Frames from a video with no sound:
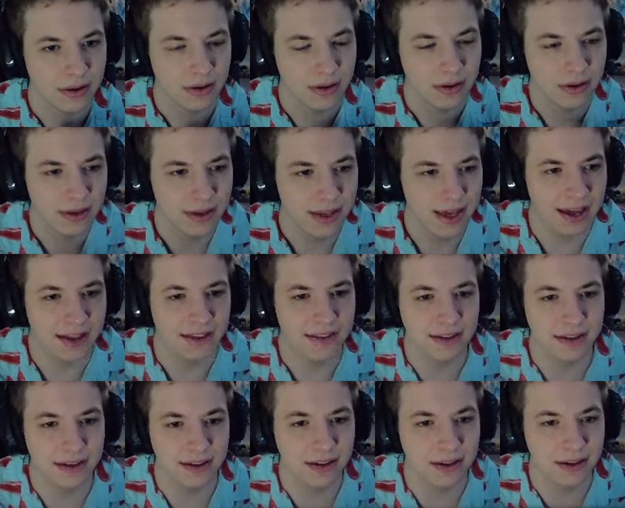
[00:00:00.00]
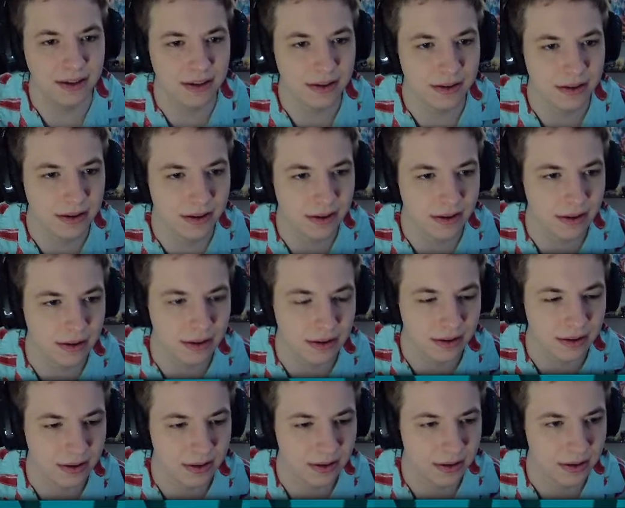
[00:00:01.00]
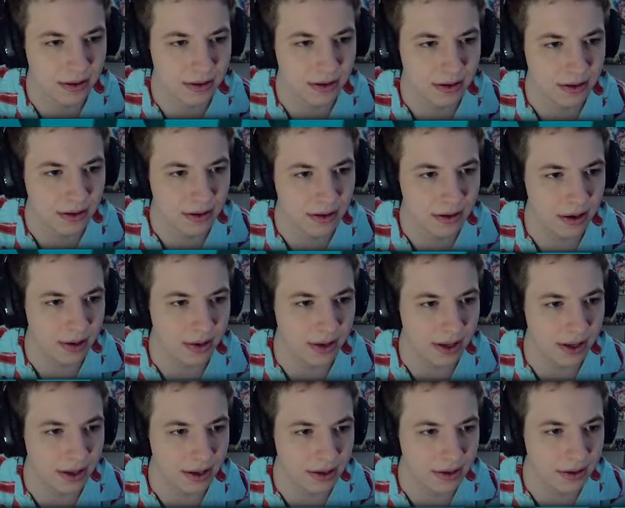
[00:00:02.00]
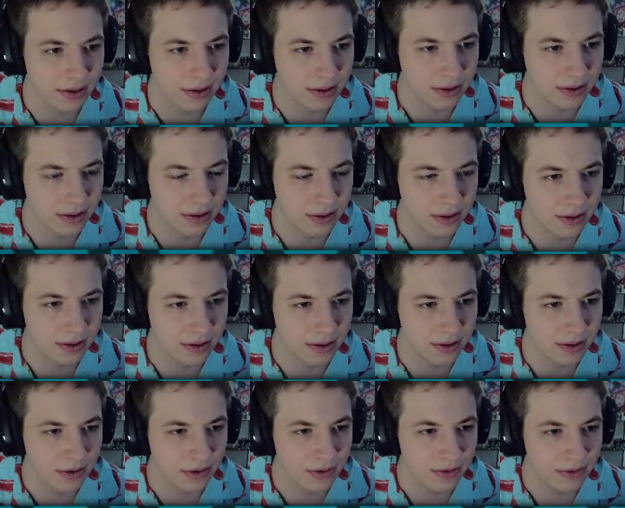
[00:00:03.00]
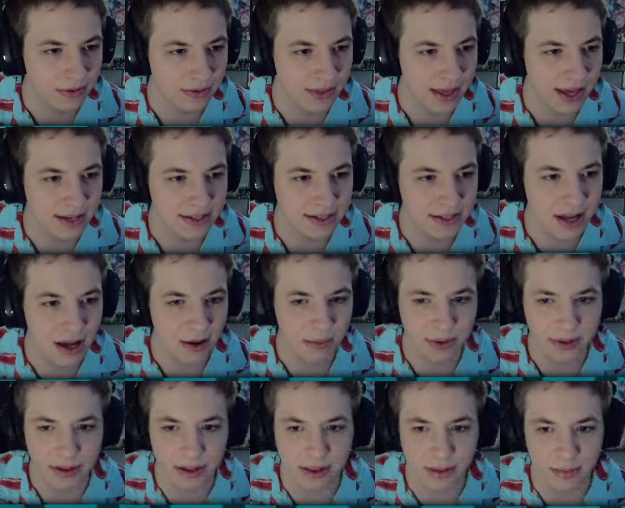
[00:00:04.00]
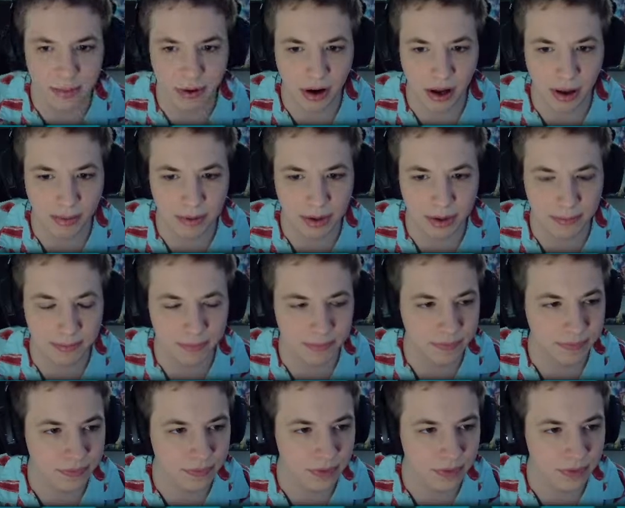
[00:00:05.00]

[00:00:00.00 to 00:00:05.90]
Yeah, the... Okay. That's not really the problem.